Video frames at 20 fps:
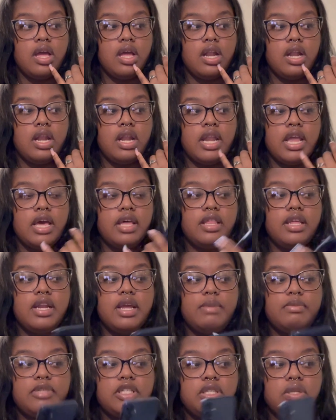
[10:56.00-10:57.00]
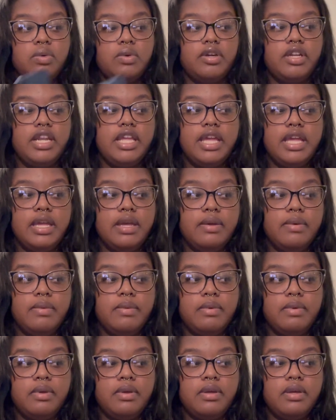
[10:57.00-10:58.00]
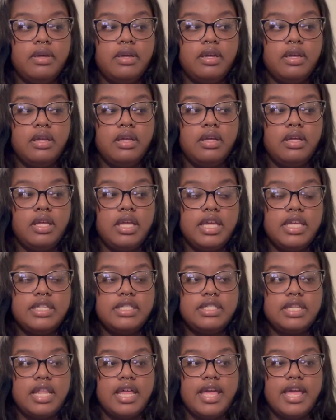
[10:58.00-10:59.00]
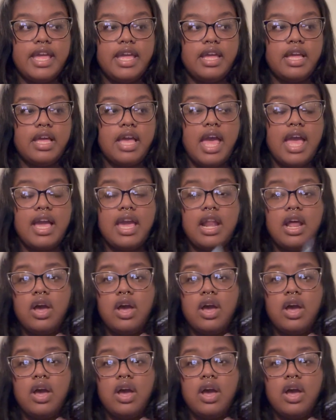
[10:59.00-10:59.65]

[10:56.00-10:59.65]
now that I'm 20, it's like I got a